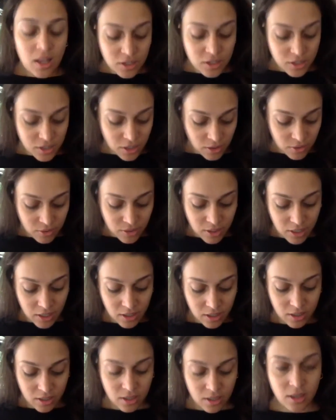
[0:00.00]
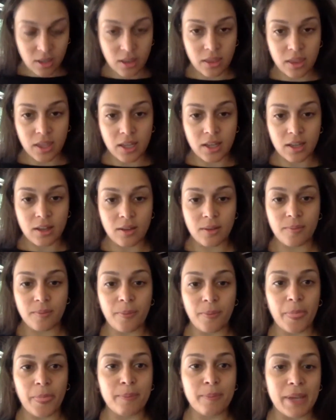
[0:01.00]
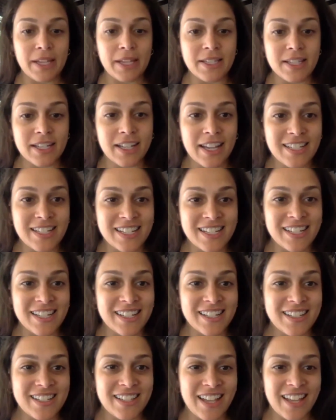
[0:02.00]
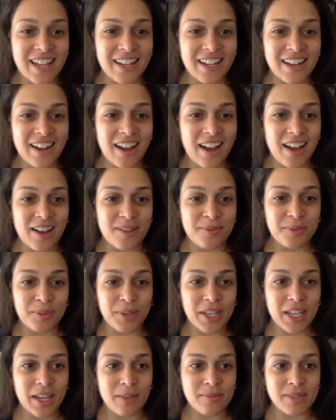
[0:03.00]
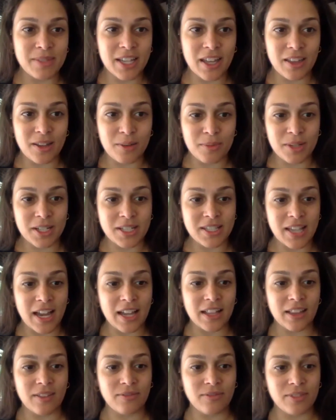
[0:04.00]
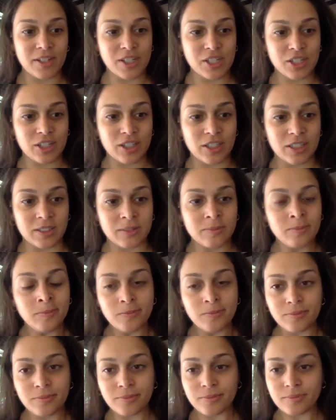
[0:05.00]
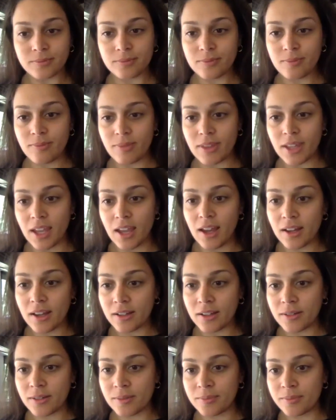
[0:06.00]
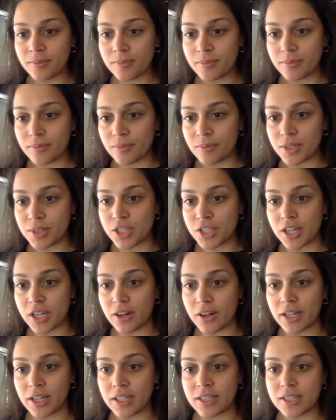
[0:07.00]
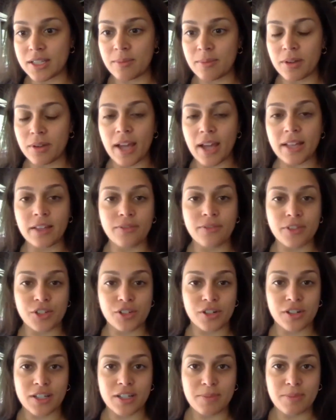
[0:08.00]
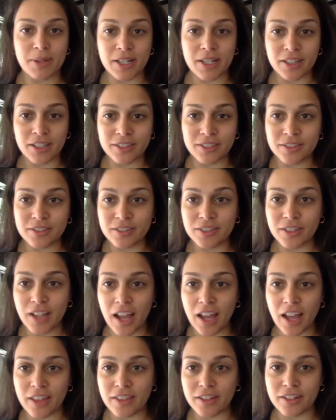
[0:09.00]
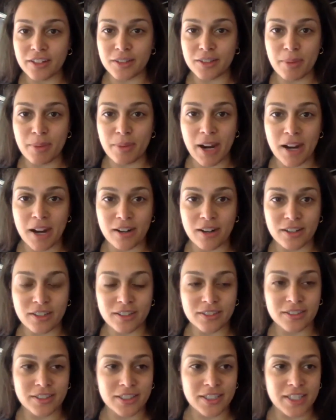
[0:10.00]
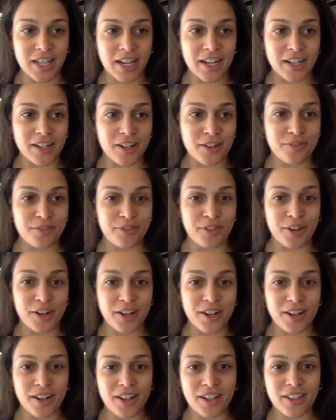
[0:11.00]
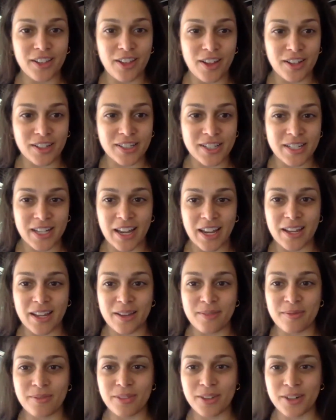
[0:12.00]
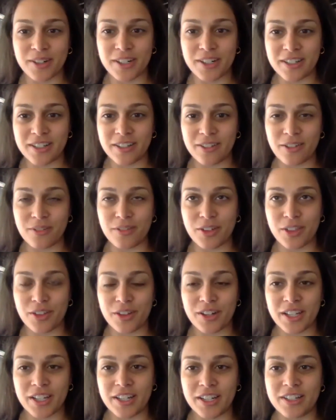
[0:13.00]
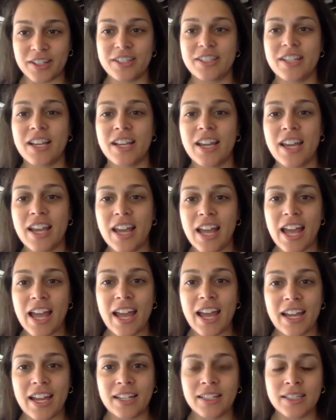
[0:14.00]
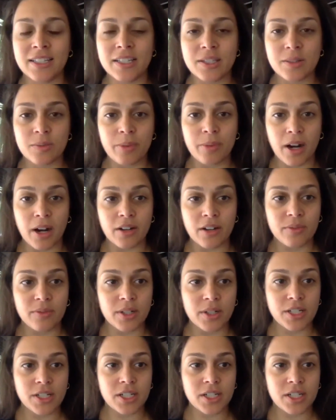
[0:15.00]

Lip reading: So the basic idea is that we came together because Eileen Fisher was sharing some. Eileen Fisher has been a ethical apparel designer for a long time, over 30 years. And part of what